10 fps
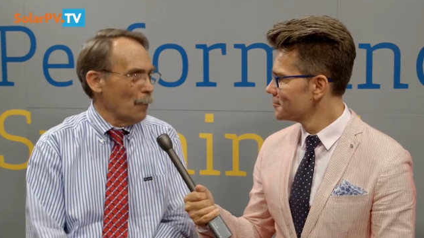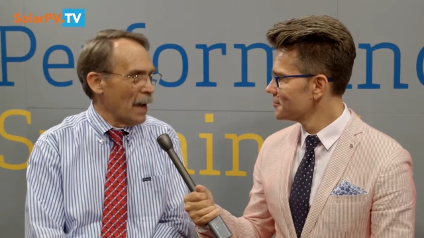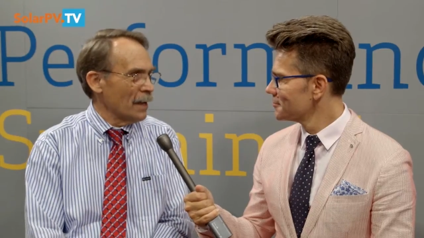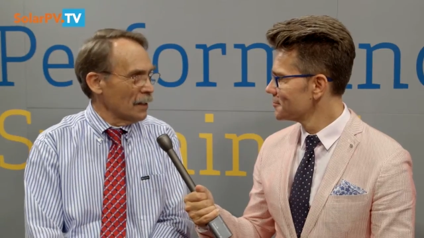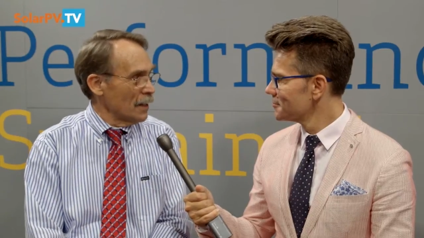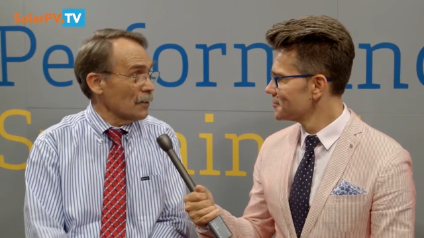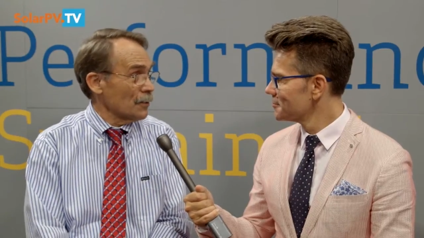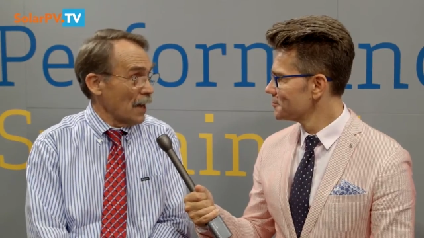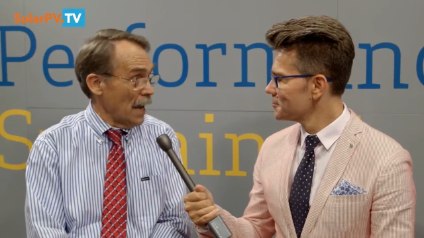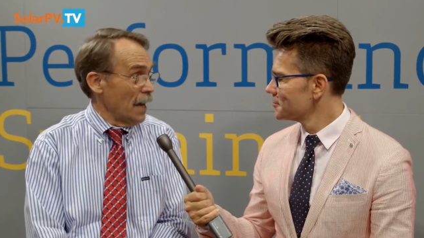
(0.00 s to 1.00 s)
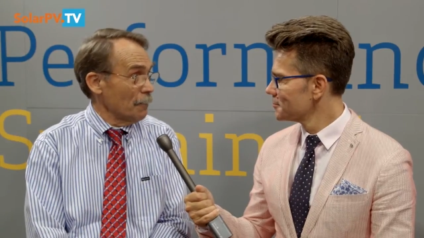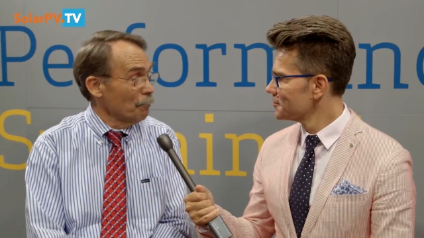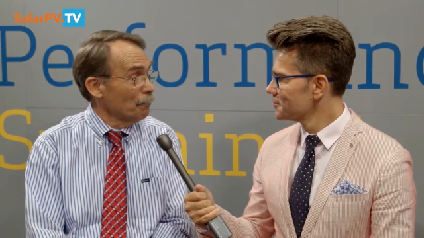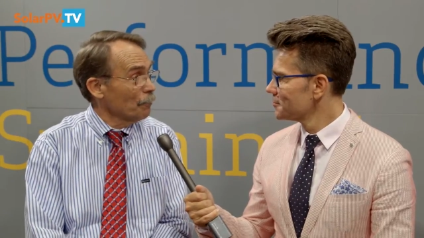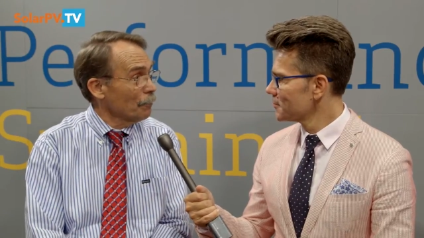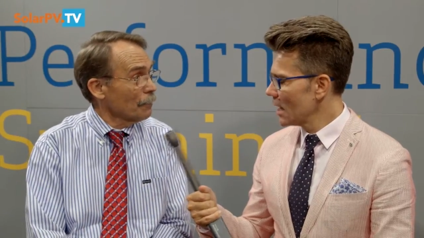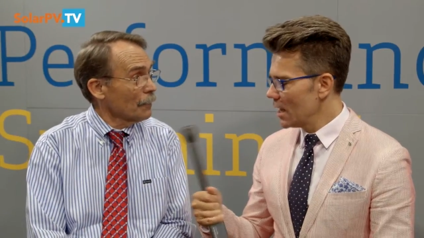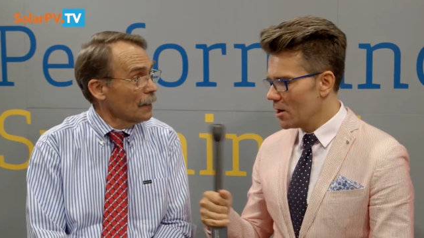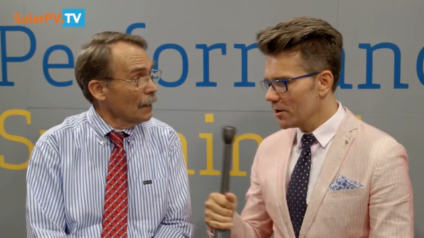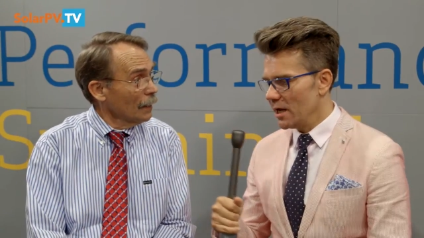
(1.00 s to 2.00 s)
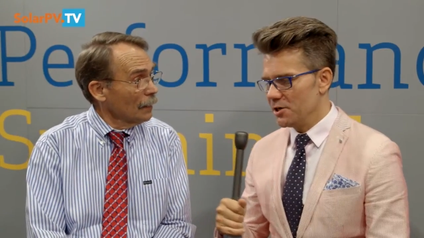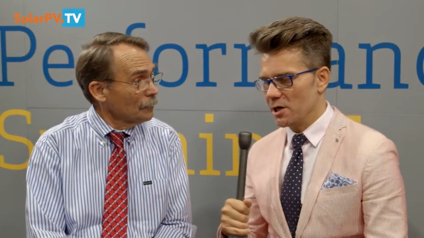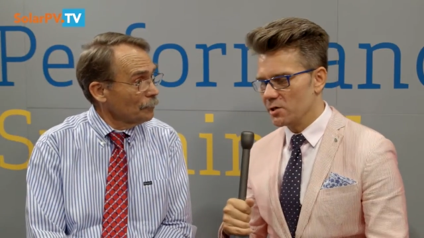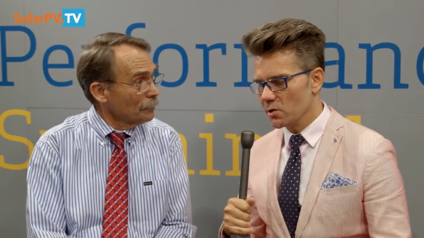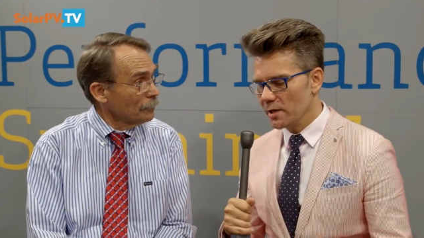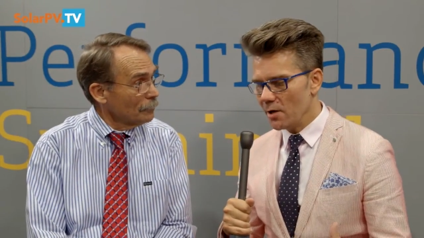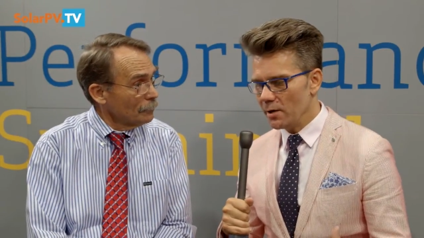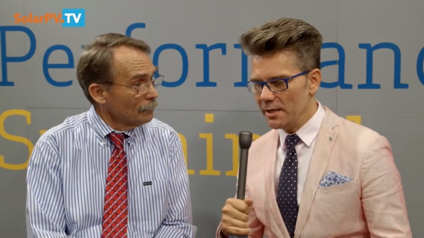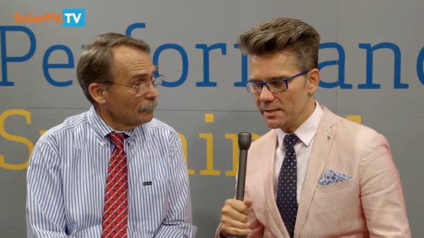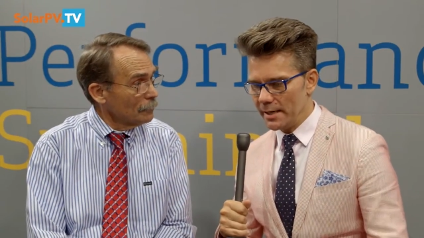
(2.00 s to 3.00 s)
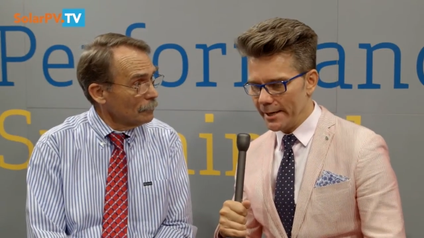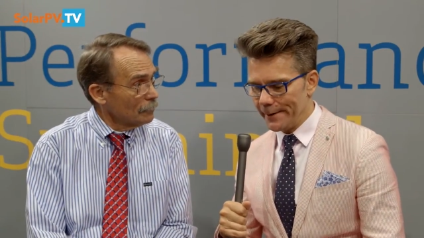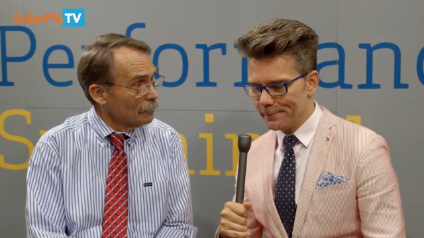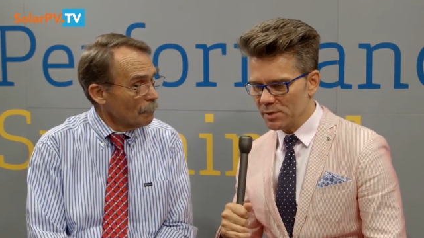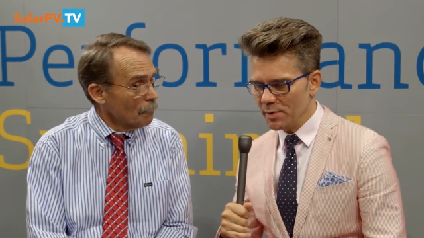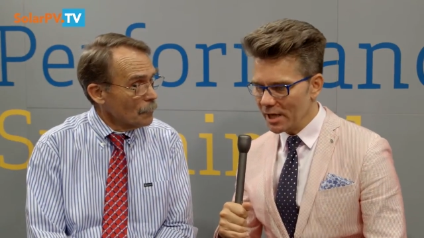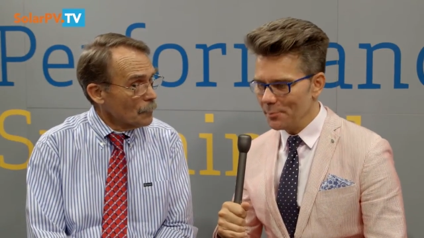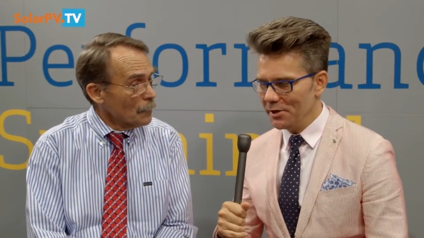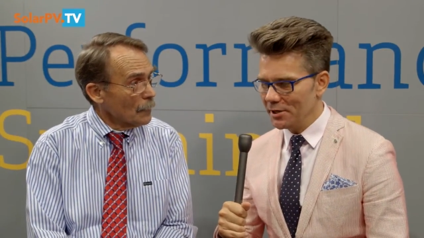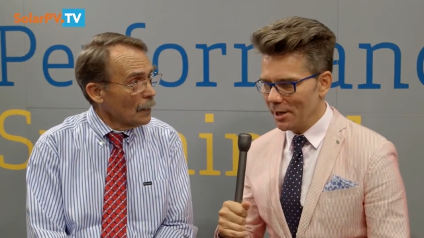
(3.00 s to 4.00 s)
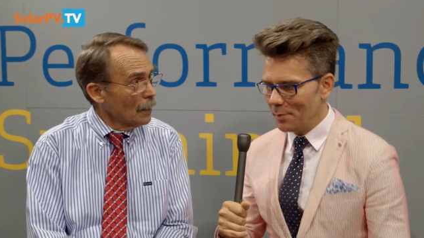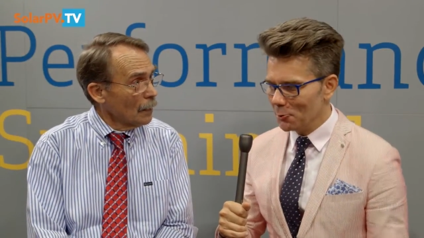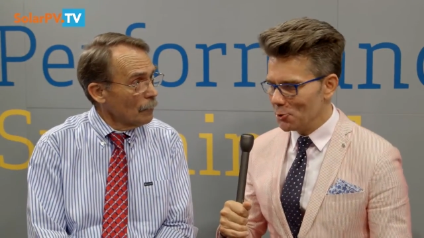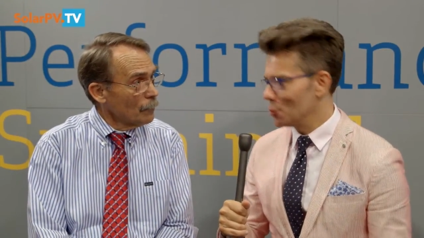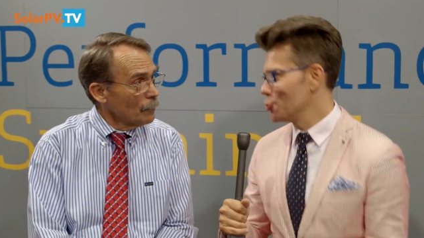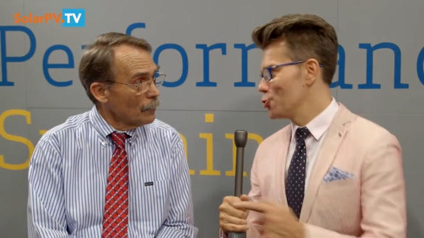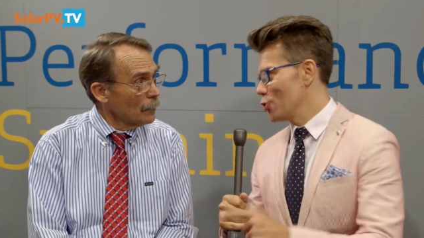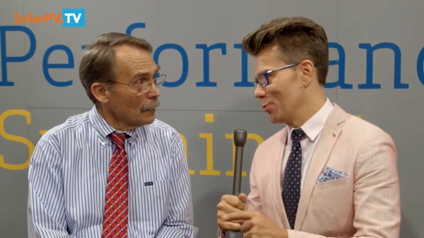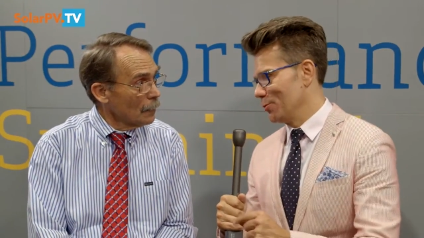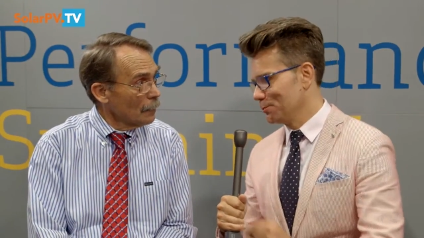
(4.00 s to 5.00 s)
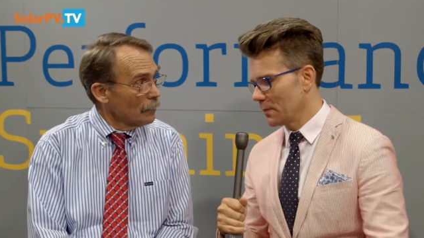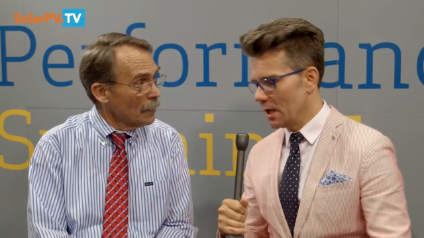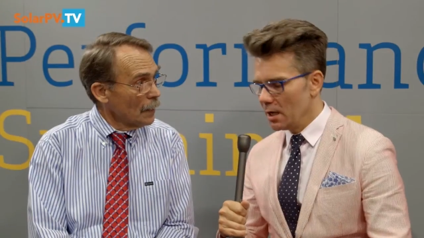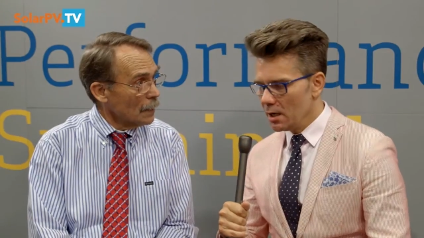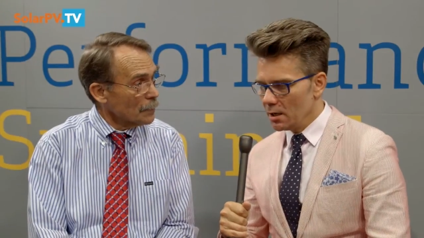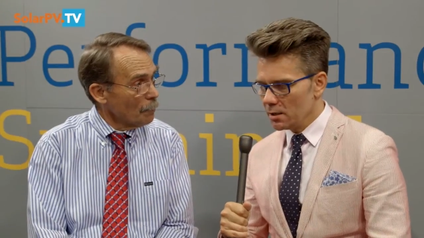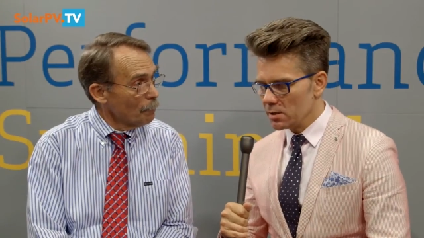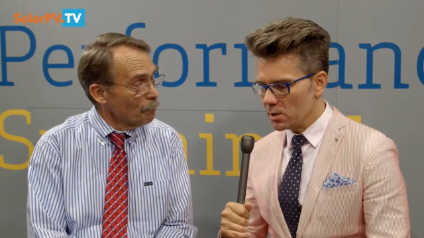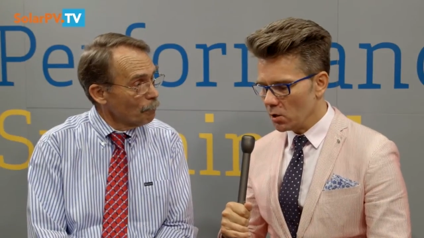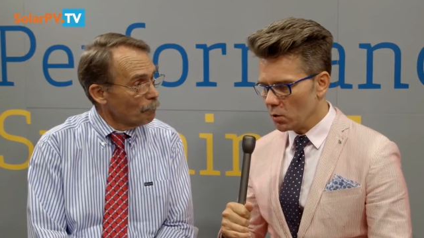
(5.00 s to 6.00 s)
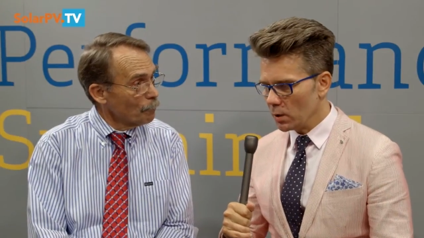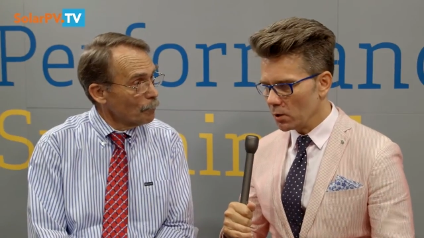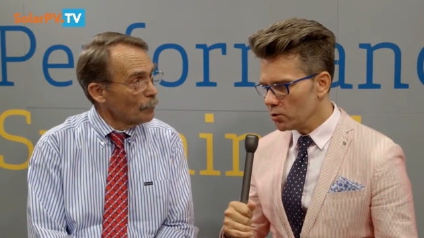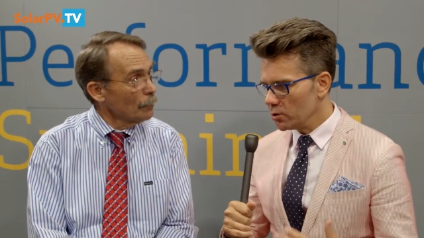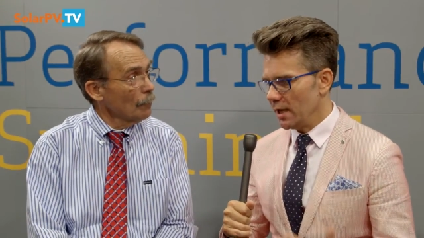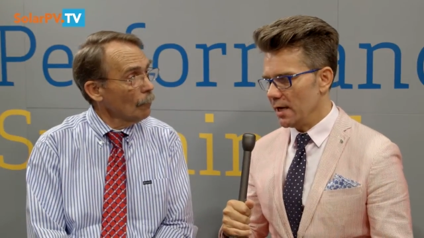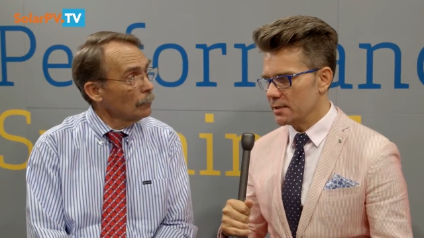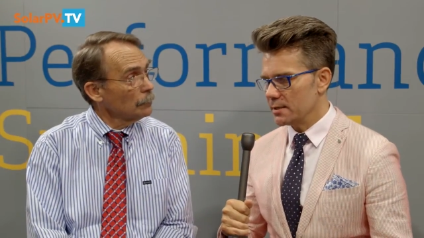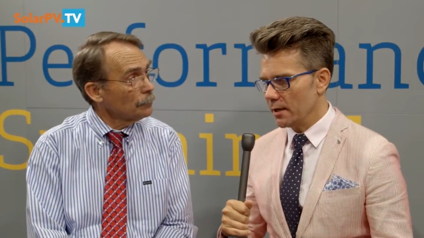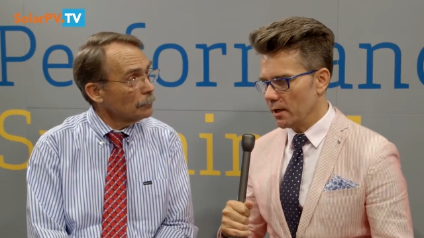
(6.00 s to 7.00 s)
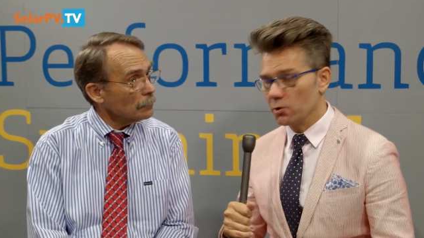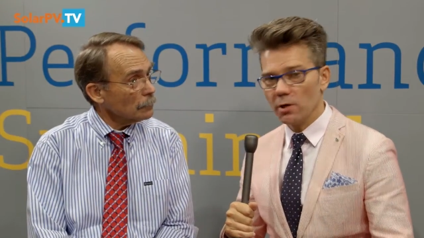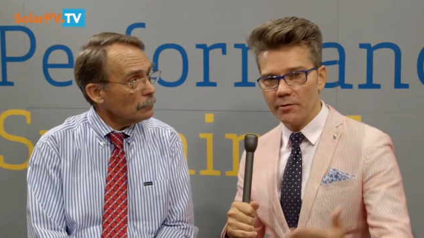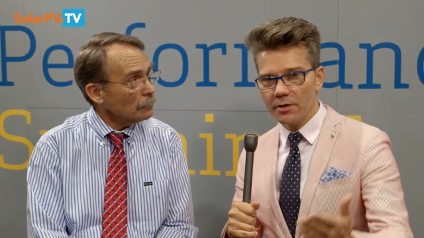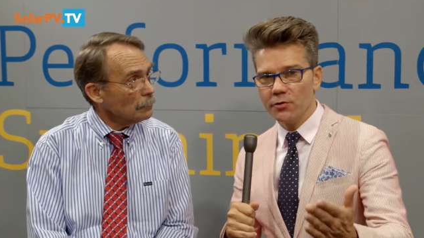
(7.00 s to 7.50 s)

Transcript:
Speaker 1: pioneers had.
Speaker 2: Okay, Charlie, so now let's um, speak a bit about your new job. Yes. So uh, could you tell us uh, to our